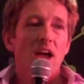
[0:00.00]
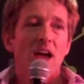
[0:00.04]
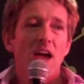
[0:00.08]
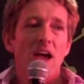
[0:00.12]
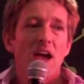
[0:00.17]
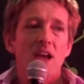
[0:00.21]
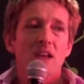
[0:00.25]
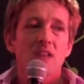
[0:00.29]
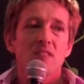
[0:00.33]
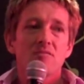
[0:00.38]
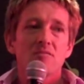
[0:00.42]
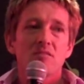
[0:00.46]

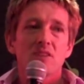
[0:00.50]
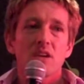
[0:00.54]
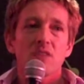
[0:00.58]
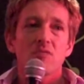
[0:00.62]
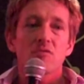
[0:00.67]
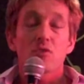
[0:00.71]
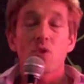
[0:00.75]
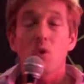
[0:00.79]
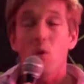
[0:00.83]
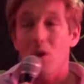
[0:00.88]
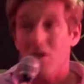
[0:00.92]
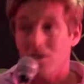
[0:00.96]
and it, it
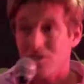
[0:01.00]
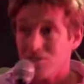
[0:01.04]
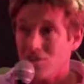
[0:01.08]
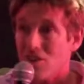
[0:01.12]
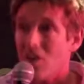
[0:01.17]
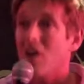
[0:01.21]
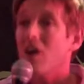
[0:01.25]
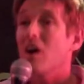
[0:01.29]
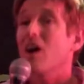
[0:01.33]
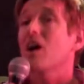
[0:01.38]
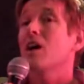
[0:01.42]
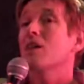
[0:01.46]
requires
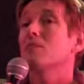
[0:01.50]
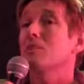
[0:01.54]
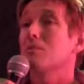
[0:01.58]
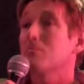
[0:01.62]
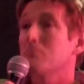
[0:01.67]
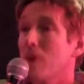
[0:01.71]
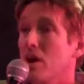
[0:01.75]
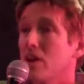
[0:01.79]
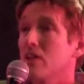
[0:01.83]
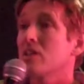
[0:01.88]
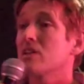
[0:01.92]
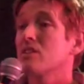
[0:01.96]
time and
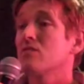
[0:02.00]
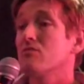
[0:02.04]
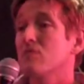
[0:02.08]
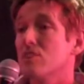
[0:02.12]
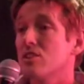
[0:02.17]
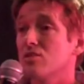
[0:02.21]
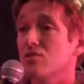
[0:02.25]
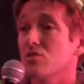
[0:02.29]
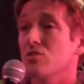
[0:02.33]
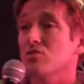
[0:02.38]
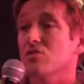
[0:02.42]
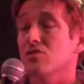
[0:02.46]
money and
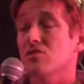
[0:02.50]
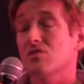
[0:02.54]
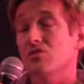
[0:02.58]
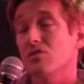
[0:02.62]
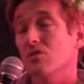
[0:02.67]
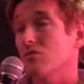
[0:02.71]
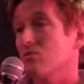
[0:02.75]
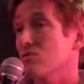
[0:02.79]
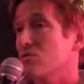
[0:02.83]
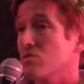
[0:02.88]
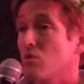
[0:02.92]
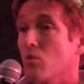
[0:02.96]
resources,
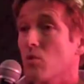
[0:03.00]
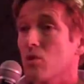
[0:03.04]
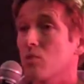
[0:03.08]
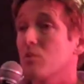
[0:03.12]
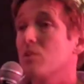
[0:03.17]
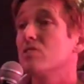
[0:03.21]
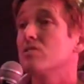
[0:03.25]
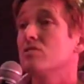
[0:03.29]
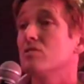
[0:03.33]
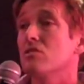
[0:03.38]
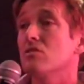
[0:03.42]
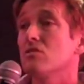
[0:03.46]
so, so what do
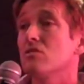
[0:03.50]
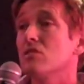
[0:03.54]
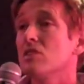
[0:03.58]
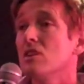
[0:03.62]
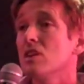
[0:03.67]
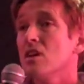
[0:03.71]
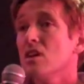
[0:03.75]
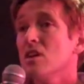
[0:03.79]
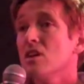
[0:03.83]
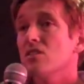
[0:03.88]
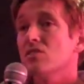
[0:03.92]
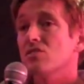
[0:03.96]
we do?
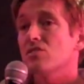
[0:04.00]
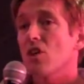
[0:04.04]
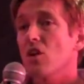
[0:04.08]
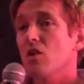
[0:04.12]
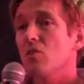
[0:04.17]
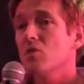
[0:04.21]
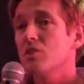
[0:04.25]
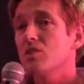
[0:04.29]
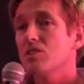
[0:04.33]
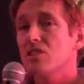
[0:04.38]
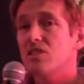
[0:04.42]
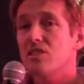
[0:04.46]
So
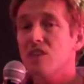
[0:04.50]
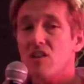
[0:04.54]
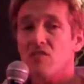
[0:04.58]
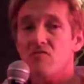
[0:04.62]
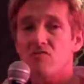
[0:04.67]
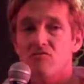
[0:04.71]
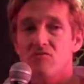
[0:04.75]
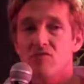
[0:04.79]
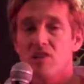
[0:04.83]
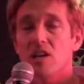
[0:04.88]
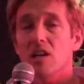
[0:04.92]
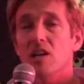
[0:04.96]
we did that
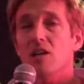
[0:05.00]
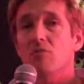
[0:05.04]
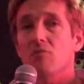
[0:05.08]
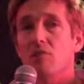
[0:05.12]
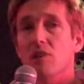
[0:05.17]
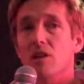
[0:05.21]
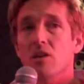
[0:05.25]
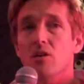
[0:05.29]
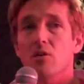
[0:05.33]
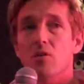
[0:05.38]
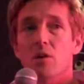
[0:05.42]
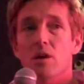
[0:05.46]
really,
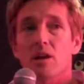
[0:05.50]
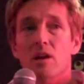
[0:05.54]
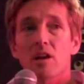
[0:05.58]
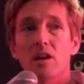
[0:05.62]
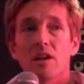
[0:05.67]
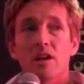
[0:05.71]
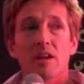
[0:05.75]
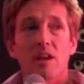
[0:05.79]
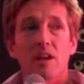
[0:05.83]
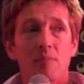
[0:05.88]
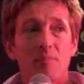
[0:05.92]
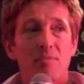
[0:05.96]
really
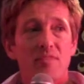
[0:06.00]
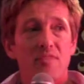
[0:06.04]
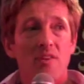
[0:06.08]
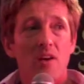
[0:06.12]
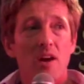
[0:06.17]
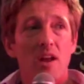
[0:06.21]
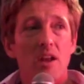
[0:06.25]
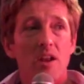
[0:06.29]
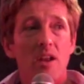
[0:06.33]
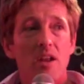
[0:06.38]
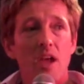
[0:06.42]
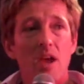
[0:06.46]
quickly
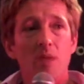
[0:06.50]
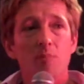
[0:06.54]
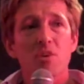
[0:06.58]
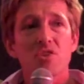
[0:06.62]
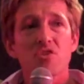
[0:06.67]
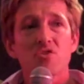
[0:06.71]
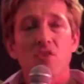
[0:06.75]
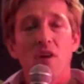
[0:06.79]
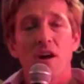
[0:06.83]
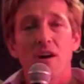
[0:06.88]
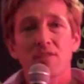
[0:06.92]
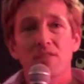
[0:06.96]
front, and we
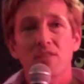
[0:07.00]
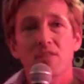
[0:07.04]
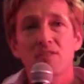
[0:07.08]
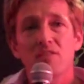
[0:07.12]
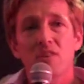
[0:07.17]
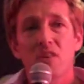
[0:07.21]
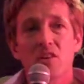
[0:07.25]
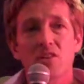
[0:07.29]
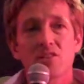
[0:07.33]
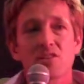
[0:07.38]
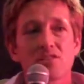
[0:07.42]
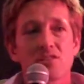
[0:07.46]
drafted a
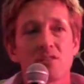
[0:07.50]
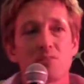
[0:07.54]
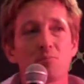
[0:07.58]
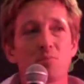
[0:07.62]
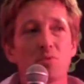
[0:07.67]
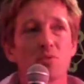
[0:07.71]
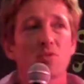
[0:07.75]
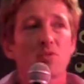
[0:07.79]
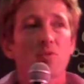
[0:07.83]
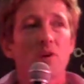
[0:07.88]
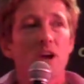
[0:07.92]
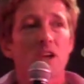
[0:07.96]
very
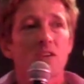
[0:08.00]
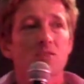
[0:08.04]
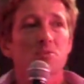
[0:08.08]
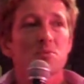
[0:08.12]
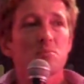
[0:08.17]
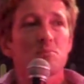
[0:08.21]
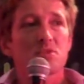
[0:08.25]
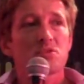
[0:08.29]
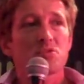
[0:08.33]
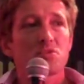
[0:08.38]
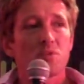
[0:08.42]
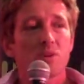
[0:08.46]
simple
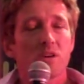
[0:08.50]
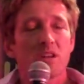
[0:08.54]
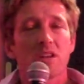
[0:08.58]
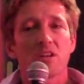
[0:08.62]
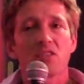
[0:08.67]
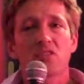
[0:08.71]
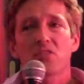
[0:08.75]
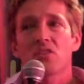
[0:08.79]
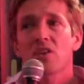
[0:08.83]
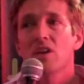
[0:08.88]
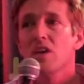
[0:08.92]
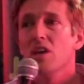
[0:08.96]
arrangement between
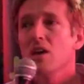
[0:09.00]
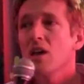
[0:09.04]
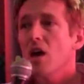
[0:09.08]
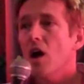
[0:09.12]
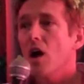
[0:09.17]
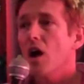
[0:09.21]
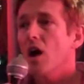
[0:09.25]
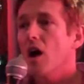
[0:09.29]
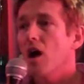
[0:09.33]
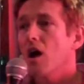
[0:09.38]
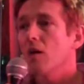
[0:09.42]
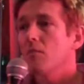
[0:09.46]
us
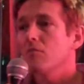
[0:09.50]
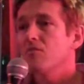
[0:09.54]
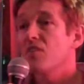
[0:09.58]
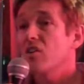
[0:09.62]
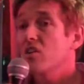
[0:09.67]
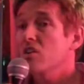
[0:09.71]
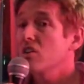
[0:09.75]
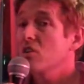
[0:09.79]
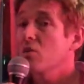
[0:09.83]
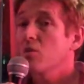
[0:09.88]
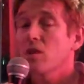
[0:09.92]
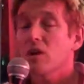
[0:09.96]
um,
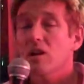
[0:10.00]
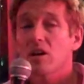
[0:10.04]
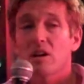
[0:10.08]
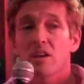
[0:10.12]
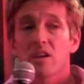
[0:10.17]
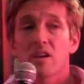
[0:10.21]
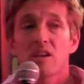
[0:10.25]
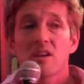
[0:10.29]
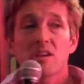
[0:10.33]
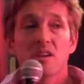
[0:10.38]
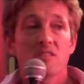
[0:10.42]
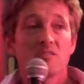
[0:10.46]
very
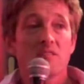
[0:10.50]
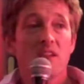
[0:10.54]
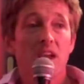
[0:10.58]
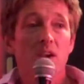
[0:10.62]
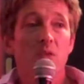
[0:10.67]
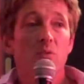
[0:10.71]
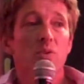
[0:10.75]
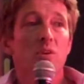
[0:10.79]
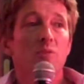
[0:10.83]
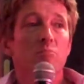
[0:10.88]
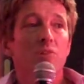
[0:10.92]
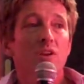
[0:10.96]
quickly and
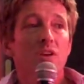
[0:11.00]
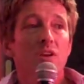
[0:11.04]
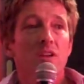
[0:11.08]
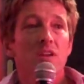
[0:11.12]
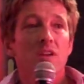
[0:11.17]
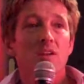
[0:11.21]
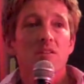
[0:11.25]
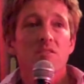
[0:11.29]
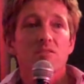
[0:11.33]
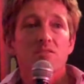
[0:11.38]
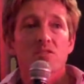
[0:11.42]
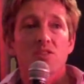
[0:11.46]
equitably,
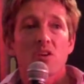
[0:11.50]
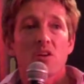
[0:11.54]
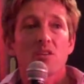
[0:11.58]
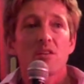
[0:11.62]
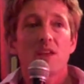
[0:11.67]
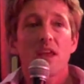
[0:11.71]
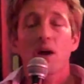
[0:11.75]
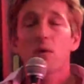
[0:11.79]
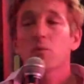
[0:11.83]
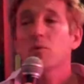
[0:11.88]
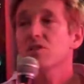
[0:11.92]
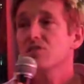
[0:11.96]
and so
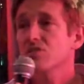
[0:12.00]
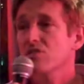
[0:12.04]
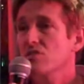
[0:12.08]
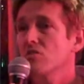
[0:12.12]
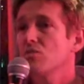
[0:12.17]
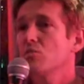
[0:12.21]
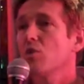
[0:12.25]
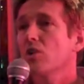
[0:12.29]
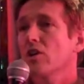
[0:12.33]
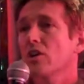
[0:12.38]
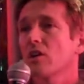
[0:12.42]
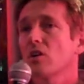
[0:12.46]
now we're still
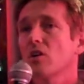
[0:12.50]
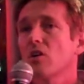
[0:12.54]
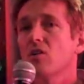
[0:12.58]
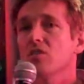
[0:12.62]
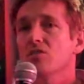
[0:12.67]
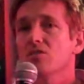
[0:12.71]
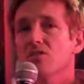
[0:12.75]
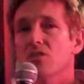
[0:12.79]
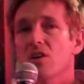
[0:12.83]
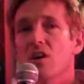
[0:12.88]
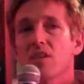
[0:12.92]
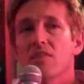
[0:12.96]
working
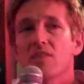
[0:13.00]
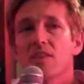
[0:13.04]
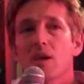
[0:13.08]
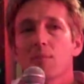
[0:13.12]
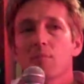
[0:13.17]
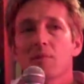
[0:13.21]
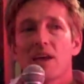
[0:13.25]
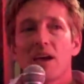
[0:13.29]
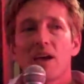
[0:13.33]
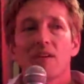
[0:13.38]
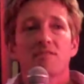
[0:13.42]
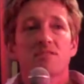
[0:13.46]
alongside them
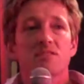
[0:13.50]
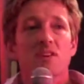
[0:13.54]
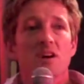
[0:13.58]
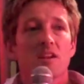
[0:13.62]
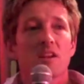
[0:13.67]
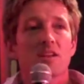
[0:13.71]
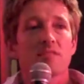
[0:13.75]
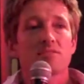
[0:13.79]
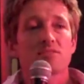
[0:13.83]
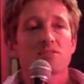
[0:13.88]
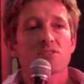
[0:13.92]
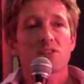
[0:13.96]
and have done
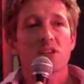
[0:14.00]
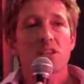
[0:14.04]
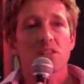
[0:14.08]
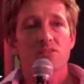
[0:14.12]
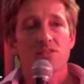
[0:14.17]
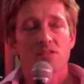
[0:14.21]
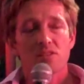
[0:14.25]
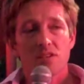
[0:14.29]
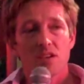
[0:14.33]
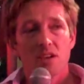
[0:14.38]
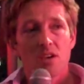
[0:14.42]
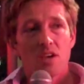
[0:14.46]
ever
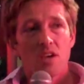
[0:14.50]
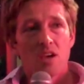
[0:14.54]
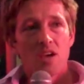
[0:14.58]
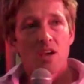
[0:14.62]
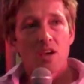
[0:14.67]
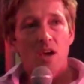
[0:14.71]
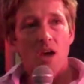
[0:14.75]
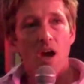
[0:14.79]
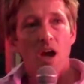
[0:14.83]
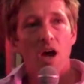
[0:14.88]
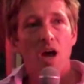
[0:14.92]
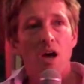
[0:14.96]
since.
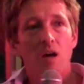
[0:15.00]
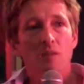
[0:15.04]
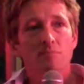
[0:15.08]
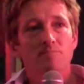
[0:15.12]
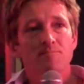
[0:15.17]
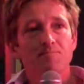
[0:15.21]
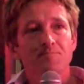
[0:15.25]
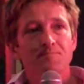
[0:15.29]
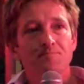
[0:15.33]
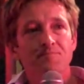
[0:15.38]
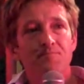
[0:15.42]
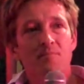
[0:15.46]
Um,
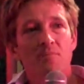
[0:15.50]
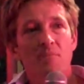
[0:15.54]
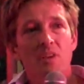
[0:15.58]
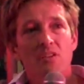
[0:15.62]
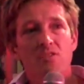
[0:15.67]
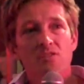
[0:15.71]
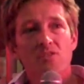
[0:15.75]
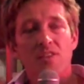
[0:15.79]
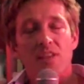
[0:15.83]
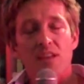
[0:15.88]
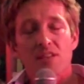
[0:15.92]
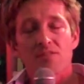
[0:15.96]

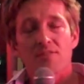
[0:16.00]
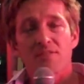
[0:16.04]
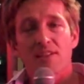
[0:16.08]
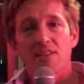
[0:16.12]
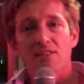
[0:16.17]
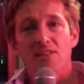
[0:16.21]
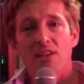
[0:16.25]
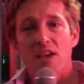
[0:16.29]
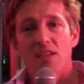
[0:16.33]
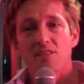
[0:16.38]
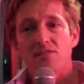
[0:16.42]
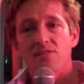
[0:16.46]
so that's
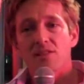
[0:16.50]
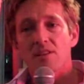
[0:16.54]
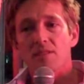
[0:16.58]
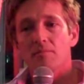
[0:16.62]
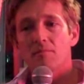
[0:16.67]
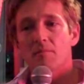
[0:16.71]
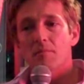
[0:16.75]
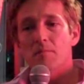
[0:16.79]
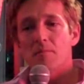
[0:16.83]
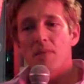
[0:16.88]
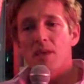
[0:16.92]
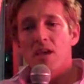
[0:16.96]
fantastic.
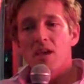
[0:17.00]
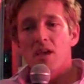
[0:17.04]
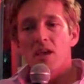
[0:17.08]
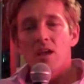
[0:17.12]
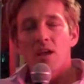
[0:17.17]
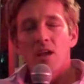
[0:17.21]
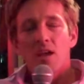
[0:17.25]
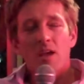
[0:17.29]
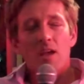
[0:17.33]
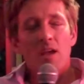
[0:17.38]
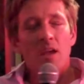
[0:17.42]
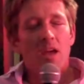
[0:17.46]

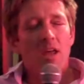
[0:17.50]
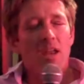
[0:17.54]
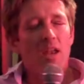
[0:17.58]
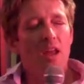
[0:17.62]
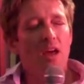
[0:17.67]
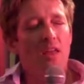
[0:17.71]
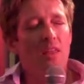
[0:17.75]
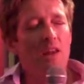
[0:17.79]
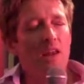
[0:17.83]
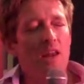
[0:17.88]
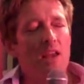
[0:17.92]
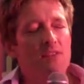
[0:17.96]

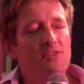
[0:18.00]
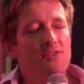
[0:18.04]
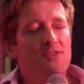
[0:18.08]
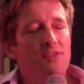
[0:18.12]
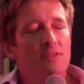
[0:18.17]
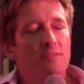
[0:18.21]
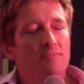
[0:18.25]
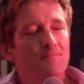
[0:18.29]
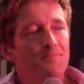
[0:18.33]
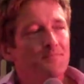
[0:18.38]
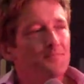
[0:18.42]
Another lesson.